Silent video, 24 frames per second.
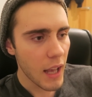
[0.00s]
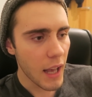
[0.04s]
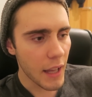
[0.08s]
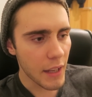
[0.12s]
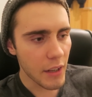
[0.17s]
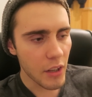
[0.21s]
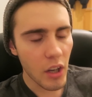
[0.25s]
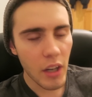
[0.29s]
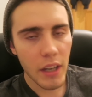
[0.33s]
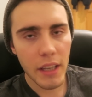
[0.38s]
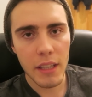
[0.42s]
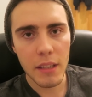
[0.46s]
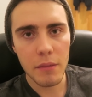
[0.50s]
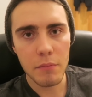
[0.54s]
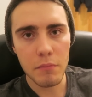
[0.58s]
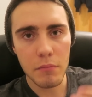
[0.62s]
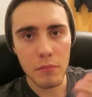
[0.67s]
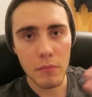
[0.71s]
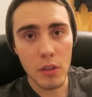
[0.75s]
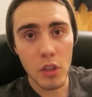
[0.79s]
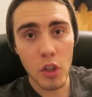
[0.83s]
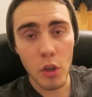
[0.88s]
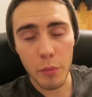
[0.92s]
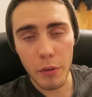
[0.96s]
I
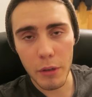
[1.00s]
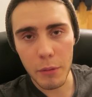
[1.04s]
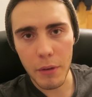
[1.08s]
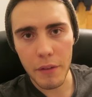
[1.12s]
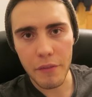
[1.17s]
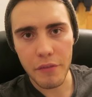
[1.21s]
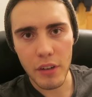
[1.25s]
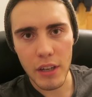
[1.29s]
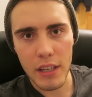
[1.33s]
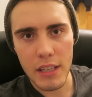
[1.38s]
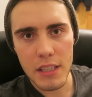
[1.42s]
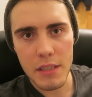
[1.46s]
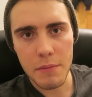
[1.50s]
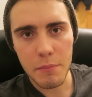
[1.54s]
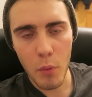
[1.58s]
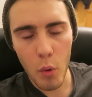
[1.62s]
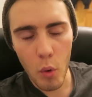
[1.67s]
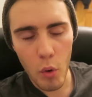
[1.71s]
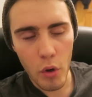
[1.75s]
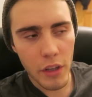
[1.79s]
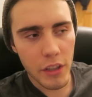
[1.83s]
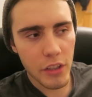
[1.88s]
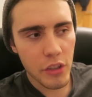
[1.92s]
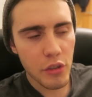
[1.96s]
got one of my friends,
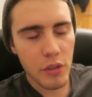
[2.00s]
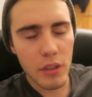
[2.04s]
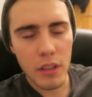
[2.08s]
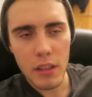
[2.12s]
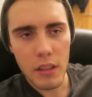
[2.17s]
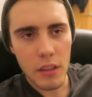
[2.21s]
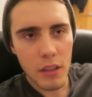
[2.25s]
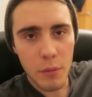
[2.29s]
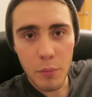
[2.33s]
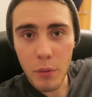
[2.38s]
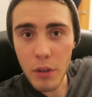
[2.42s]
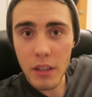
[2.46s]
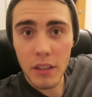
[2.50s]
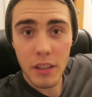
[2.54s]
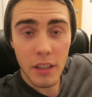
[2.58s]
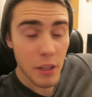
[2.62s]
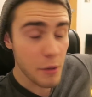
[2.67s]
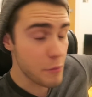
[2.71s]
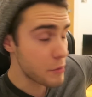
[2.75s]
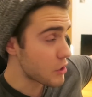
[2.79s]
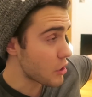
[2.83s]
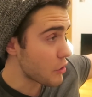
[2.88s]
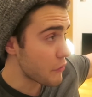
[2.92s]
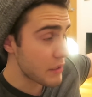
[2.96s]
Morgan, he
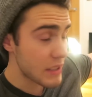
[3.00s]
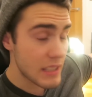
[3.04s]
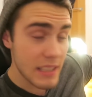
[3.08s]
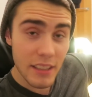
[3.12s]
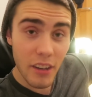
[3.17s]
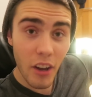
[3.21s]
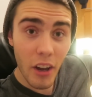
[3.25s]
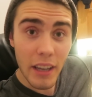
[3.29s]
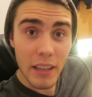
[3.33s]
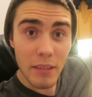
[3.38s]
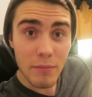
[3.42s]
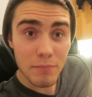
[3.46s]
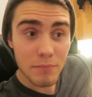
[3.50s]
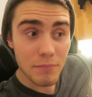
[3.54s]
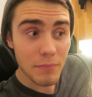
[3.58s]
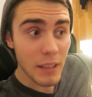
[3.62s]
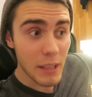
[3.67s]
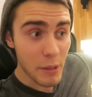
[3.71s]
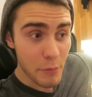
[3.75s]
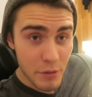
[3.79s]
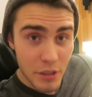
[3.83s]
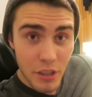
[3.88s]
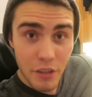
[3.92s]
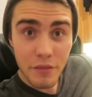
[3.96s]
was over tonight
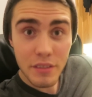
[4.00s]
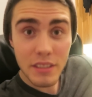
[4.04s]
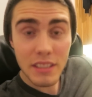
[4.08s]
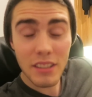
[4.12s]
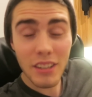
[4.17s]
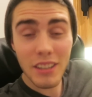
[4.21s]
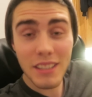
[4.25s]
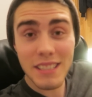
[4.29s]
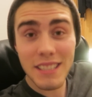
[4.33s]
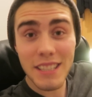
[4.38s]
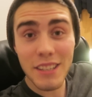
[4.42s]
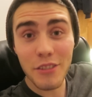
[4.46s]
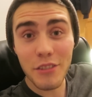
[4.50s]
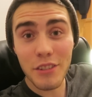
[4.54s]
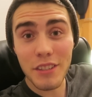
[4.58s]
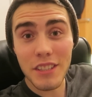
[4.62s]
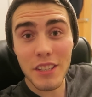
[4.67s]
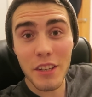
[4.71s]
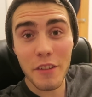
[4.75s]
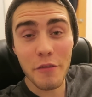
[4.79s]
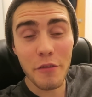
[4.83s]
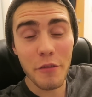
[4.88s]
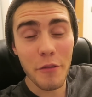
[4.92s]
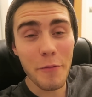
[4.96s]
sitting on the
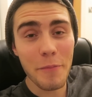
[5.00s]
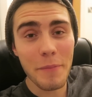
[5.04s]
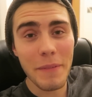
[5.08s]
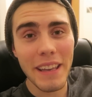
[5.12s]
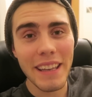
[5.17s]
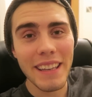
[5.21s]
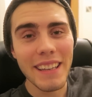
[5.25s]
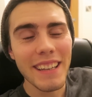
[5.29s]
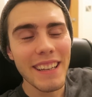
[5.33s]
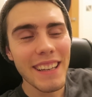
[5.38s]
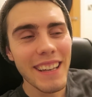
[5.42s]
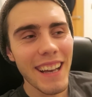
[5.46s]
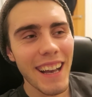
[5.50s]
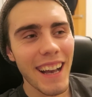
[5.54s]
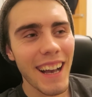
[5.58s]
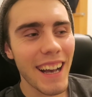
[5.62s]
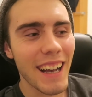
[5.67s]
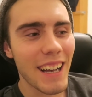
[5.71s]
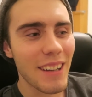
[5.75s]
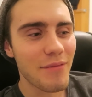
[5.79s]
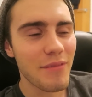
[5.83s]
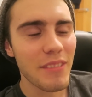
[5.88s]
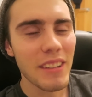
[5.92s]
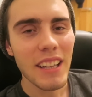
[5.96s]
sofa with me.
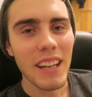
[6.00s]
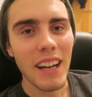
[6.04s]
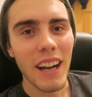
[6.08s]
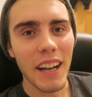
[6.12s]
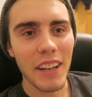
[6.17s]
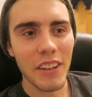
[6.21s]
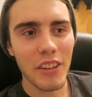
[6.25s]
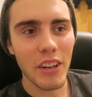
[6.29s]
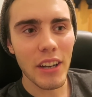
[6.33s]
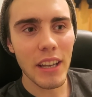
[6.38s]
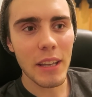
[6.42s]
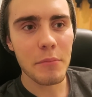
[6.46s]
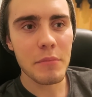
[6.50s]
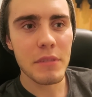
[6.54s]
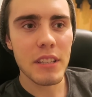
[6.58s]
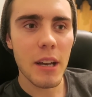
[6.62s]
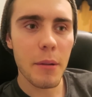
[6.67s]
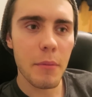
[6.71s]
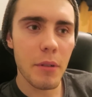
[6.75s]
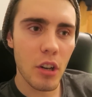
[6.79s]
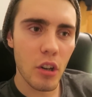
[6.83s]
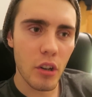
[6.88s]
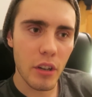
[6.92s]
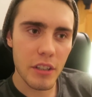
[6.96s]
I got him to
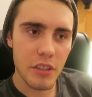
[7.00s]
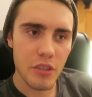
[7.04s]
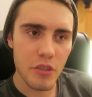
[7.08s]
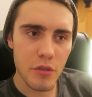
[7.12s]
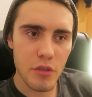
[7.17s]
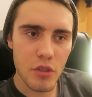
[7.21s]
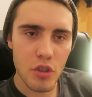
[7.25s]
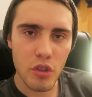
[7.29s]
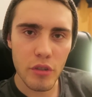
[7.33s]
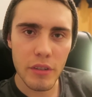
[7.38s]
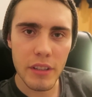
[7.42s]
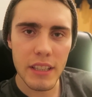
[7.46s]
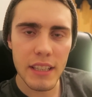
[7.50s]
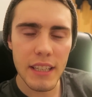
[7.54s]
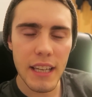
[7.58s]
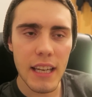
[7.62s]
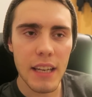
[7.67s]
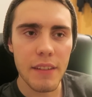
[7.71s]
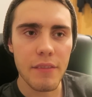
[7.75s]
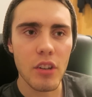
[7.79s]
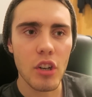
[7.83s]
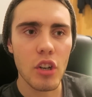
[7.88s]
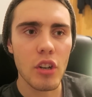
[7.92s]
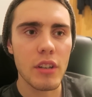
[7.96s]
come along, as you saw in the
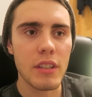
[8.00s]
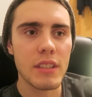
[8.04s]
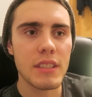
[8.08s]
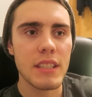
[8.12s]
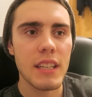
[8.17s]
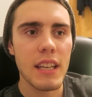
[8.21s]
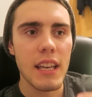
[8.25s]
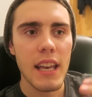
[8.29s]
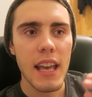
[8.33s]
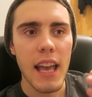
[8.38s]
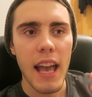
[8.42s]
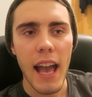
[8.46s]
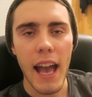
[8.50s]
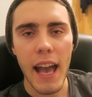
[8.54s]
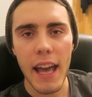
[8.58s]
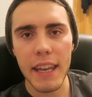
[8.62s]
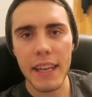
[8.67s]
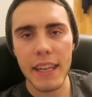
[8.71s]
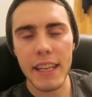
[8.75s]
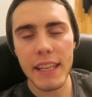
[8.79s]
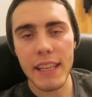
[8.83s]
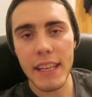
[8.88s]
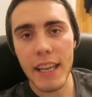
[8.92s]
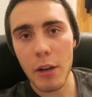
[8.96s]
daily vlogs,
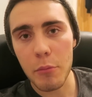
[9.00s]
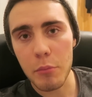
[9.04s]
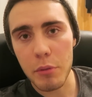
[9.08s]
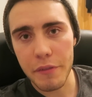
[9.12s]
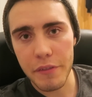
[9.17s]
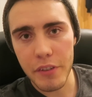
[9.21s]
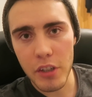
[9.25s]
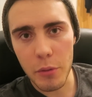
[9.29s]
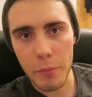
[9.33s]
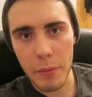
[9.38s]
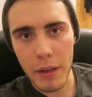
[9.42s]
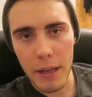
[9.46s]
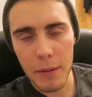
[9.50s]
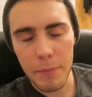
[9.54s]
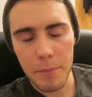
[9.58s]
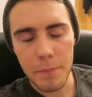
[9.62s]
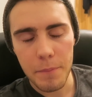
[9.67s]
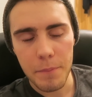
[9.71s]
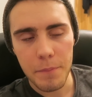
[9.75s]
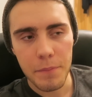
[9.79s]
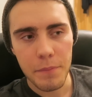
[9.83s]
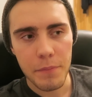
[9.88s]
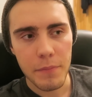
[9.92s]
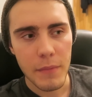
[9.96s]
and he helped film it.
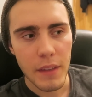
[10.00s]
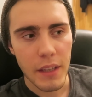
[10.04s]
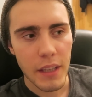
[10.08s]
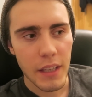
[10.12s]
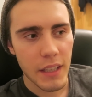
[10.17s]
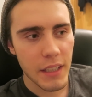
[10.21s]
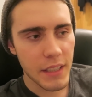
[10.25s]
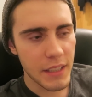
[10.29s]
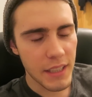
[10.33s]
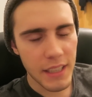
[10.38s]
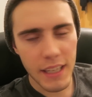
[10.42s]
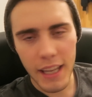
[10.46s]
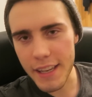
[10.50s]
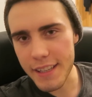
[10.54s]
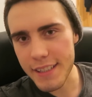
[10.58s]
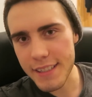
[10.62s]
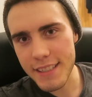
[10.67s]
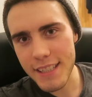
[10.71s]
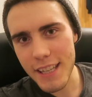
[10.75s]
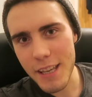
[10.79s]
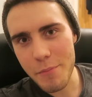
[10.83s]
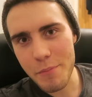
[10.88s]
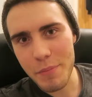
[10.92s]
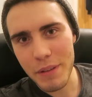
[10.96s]
He didn't
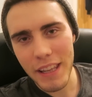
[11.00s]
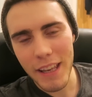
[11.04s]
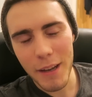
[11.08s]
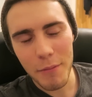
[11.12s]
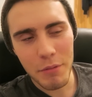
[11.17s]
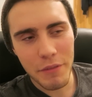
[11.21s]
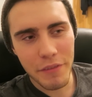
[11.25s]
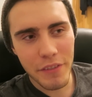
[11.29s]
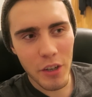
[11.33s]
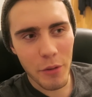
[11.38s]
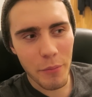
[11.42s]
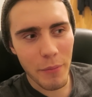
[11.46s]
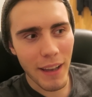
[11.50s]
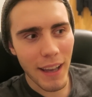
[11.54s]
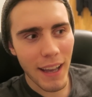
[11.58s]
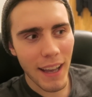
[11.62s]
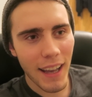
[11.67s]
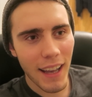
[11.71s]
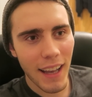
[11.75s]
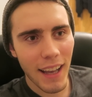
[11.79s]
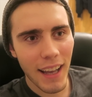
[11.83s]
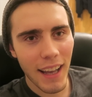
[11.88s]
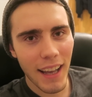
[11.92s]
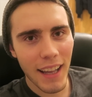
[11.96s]
edit it, but he helped film it.
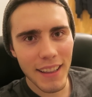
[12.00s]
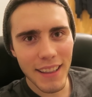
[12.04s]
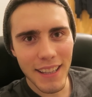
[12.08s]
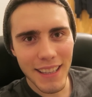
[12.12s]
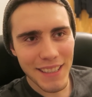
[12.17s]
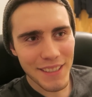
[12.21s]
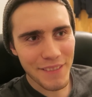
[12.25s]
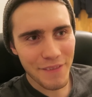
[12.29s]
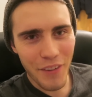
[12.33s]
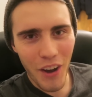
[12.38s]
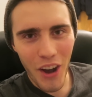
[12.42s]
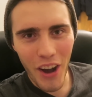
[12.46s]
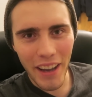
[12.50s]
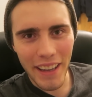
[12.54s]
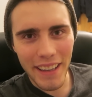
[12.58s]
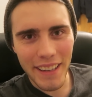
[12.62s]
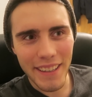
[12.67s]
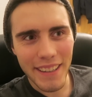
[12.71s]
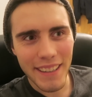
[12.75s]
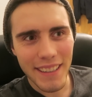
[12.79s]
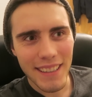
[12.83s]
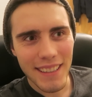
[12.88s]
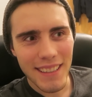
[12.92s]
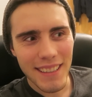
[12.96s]
And that's
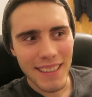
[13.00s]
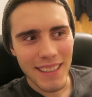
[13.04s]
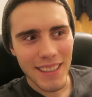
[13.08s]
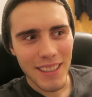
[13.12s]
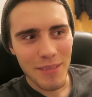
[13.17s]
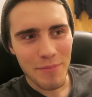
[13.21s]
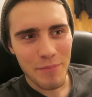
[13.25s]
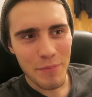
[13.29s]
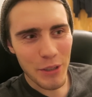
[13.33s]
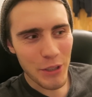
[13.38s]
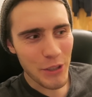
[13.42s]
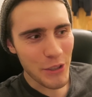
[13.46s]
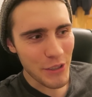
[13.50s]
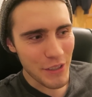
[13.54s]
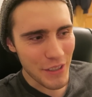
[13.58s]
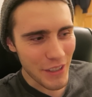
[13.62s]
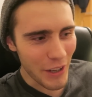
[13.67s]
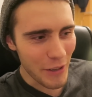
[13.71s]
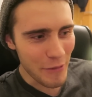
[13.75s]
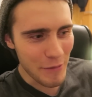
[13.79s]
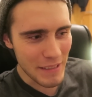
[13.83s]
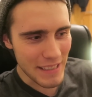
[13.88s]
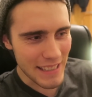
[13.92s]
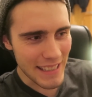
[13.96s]
fine. because
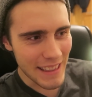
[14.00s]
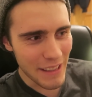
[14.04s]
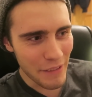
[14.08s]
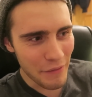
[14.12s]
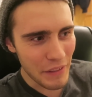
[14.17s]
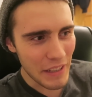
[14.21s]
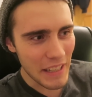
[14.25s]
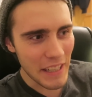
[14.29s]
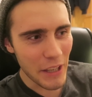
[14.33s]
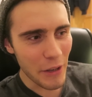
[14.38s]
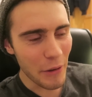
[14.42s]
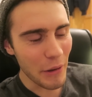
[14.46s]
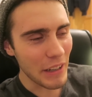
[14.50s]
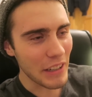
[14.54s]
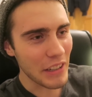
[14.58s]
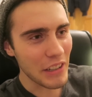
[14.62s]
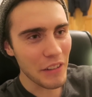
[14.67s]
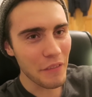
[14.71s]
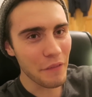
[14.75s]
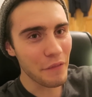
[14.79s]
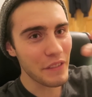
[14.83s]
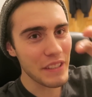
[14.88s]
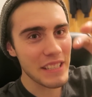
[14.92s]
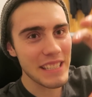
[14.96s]
I was in the video, I
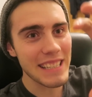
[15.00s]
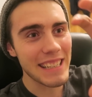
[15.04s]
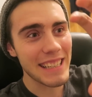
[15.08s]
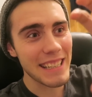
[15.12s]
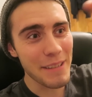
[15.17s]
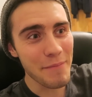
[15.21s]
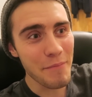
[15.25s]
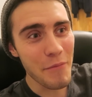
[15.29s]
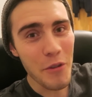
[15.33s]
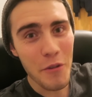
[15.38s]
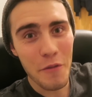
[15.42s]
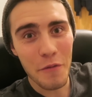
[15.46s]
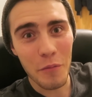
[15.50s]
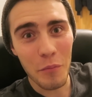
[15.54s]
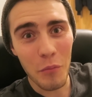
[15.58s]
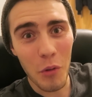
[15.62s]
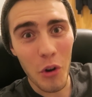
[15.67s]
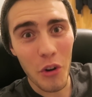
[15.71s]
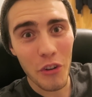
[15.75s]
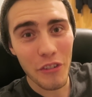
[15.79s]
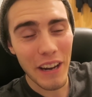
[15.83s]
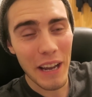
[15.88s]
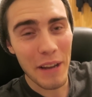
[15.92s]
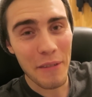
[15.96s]
can't physically move and
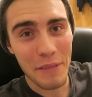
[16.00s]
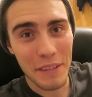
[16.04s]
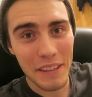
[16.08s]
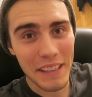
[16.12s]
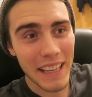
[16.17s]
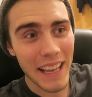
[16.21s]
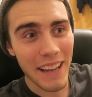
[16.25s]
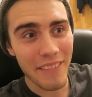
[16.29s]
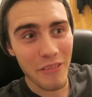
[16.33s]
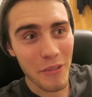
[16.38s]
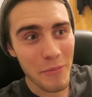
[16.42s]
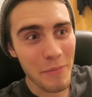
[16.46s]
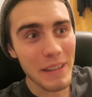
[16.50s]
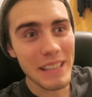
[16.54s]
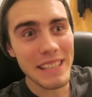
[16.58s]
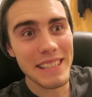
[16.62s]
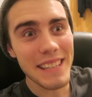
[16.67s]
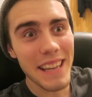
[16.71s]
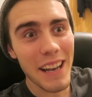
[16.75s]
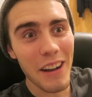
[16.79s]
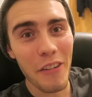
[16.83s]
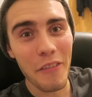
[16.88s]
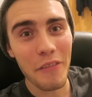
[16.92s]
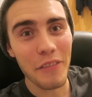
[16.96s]
walk around with the camera
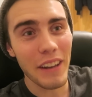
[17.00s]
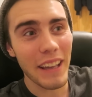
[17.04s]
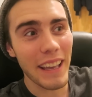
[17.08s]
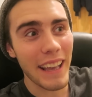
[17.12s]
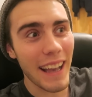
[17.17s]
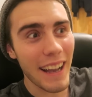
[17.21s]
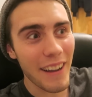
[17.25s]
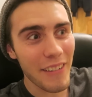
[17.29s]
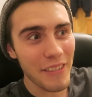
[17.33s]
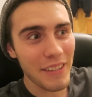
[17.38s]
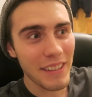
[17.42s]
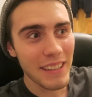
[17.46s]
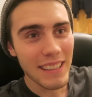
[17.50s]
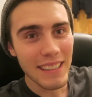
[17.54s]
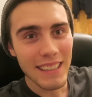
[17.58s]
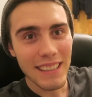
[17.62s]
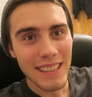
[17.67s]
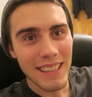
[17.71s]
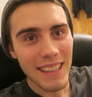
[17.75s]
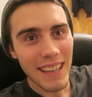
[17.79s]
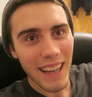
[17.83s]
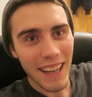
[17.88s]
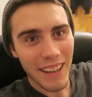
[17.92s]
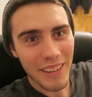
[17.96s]
myself. Like, how
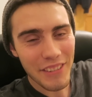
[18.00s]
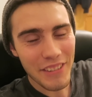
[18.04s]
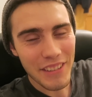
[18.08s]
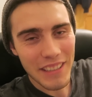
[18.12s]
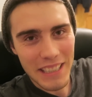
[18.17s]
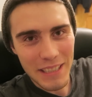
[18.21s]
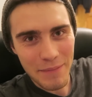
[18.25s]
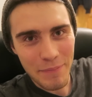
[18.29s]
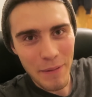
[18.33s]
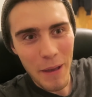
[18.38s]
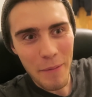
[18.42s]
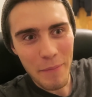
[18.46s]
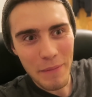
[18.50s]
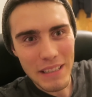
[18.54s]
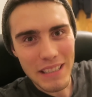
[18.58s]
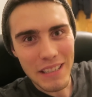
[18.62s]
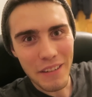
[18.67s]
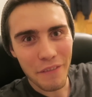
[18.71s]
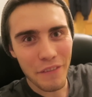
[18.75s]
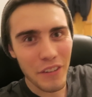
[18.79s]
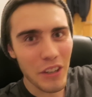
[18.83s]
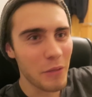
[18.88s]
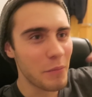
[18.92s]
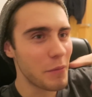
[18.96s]
do you expect me
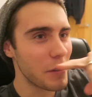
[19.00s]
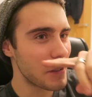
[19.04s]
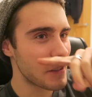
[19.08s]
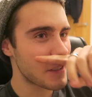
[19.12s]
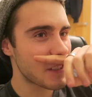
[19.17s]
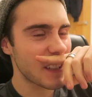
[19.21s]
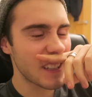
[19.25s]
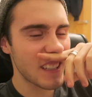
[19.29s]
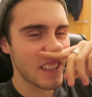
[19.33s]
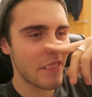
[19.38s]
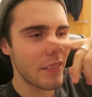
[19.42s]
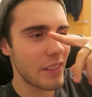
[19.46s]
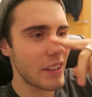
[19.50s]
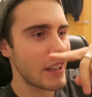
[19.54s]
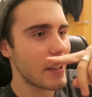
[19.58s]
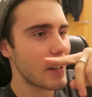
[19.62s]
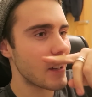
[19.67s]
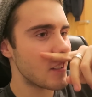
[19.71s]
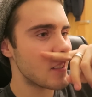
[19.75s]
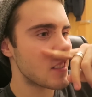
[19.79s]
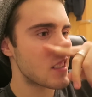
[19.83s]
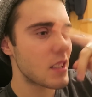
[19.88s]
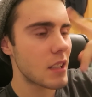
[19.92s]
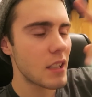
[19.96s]
to film those kind of
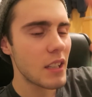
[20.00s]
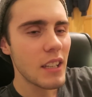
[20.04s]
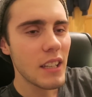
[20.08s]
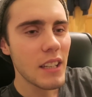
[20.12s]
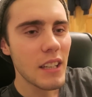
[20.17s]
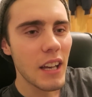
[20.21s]
videos?